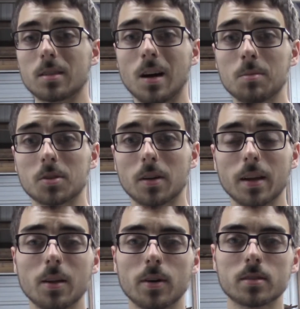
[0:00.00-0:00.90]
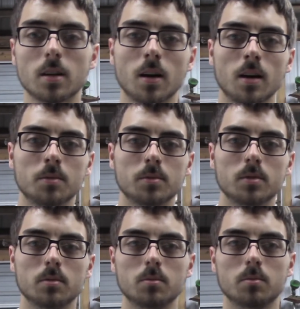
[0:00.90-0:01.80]
top's on it. Anyways,
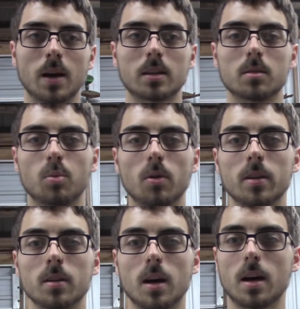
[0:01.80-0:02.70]
back to the point.